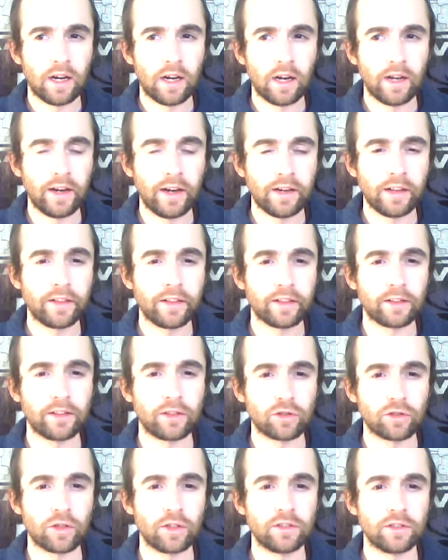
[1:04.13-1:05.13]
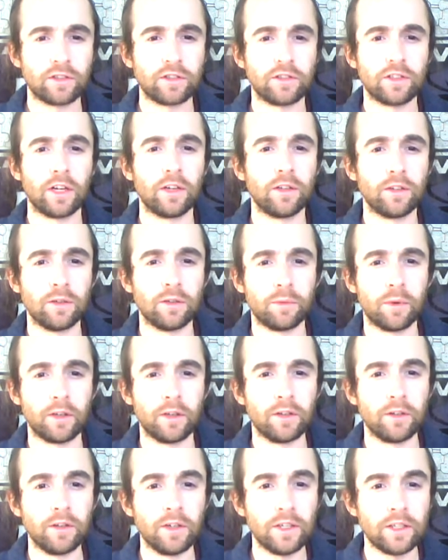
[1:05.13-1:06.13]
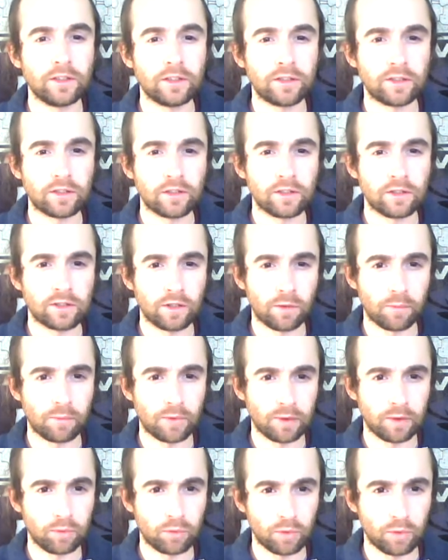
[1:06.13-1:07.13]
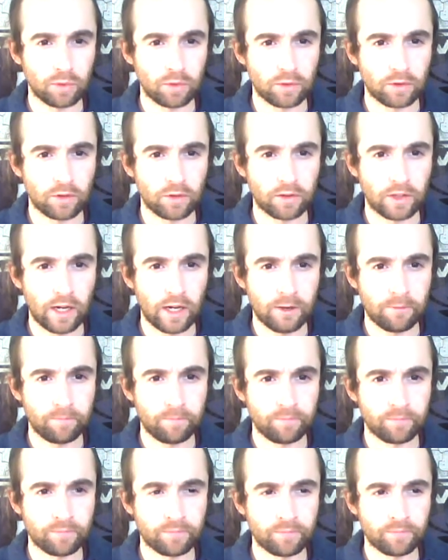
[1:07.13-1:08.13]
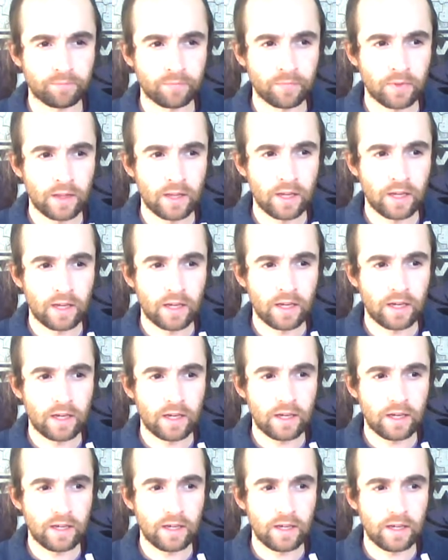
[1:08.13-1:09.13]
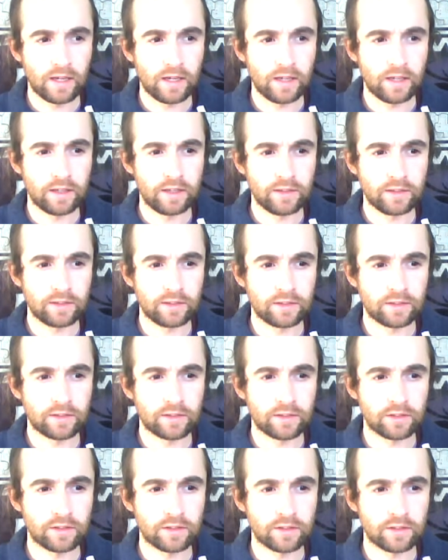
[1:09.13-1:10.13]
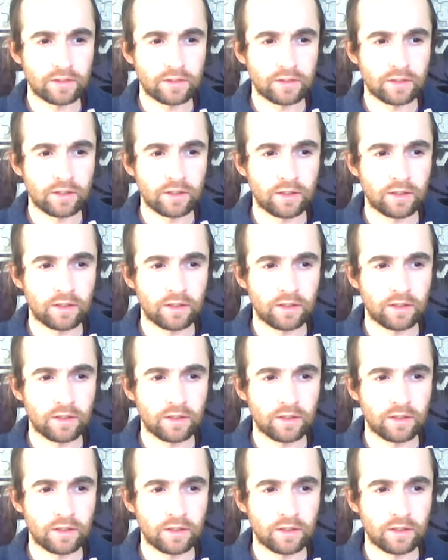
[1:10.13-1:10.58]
And anything that tries to tell them that there is something broader than that is